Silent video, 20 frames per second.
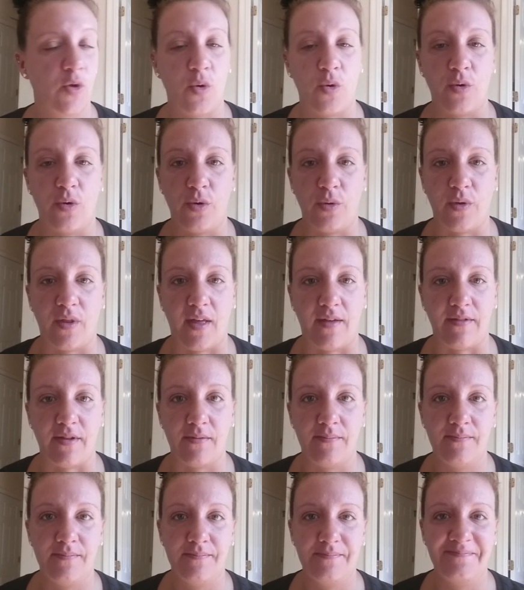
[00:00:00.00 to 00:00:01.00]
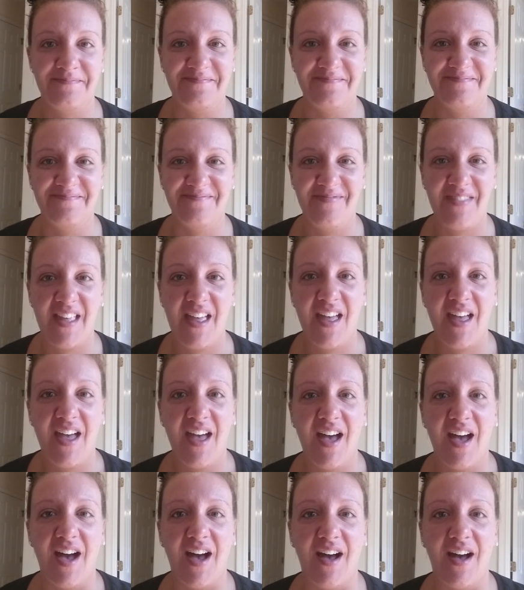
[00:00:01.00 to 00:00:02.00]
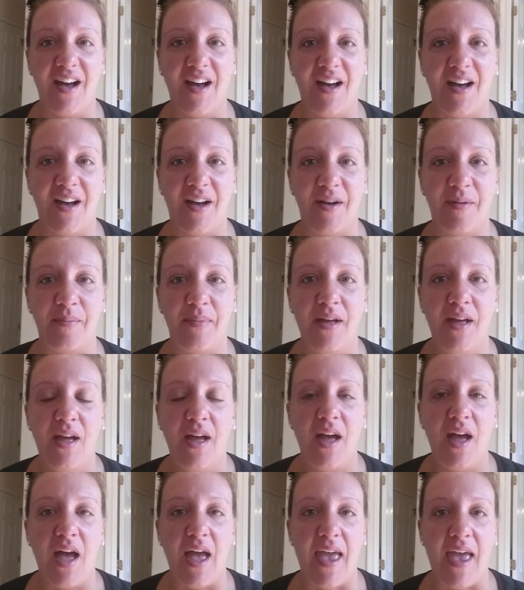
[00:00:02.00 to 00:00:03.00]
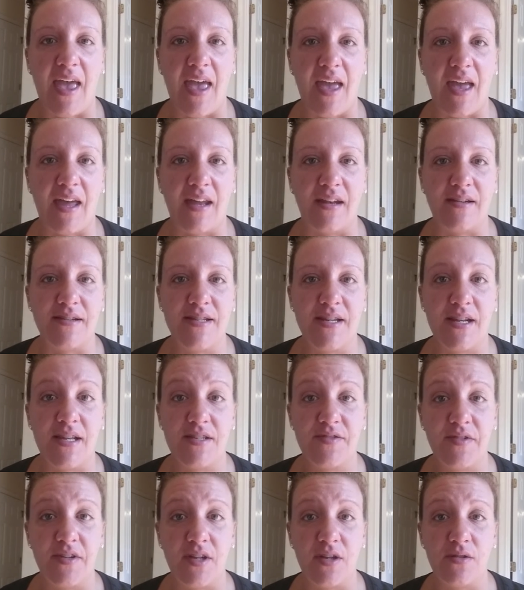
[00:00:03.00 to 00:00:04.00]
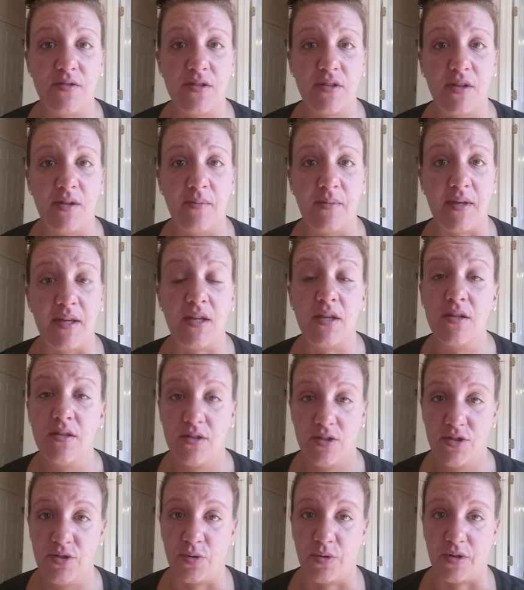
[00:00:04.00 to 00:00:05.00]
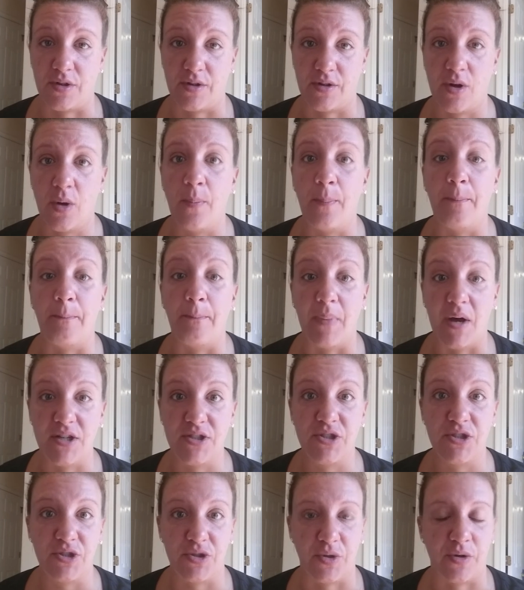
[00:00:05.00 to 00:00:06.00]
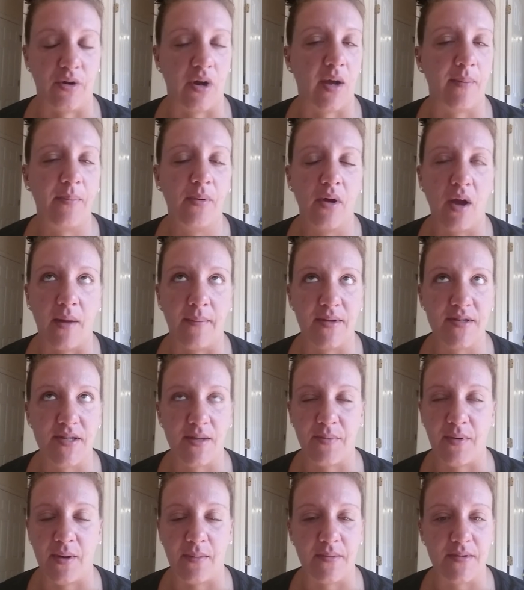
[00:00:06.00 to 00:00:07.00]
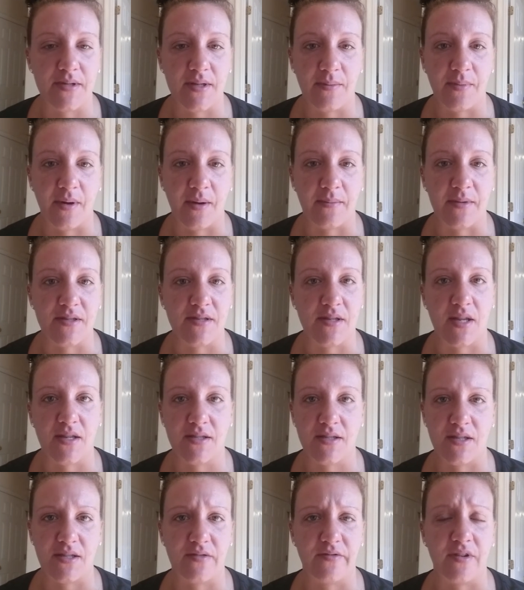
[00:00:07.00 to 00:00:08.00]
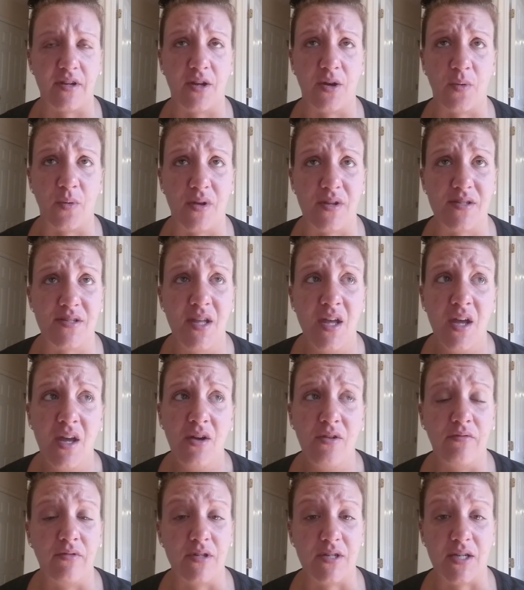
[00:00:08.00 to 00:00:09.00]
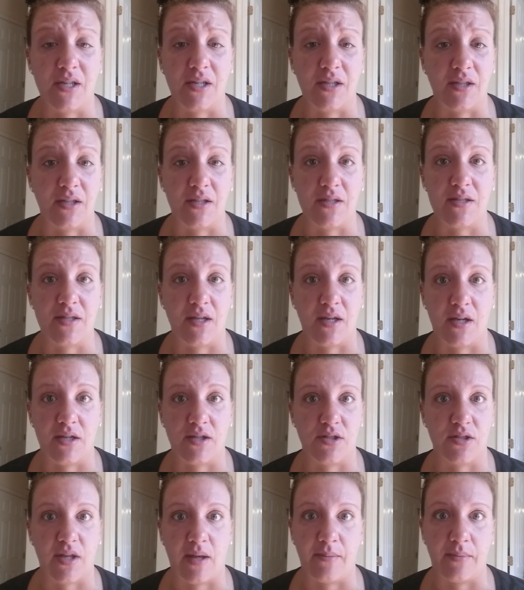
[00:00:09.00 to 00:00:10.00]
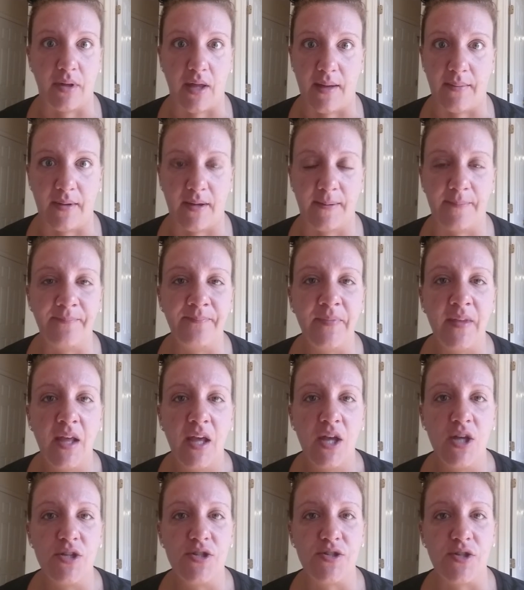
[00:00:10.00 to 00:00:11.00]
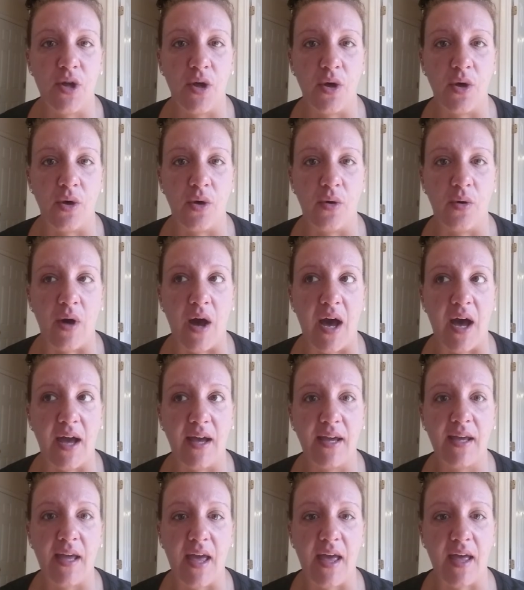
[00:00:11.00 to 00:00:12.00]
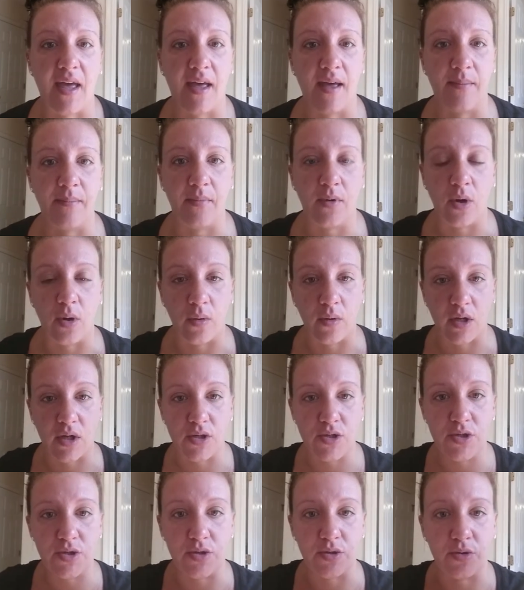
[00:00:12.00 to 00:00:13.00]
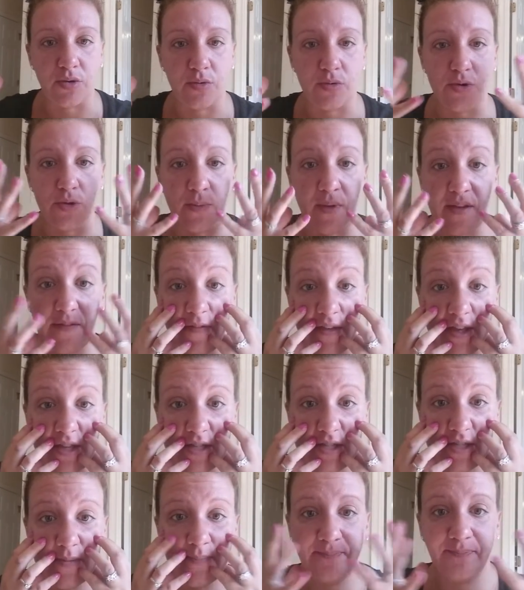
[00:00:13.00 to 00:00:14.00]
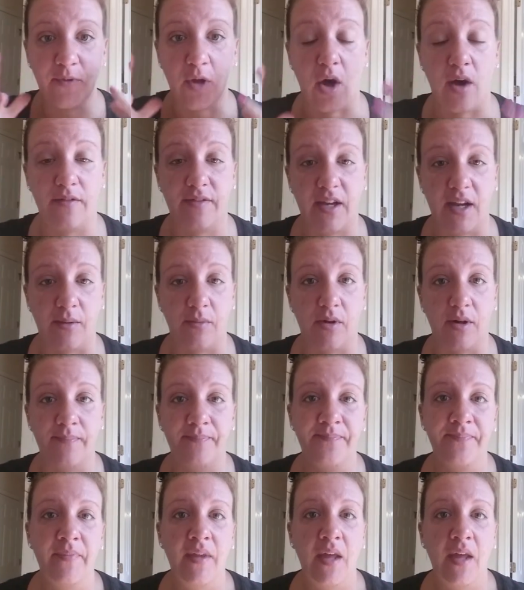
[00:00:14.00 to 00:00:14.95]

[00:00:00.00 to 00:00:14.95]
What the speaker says: 11:15. And today's video is going to be shorter, much shorter. I promise. Last night's video was ridiculous and I just kept blabbing. So I am going to do my face off camera,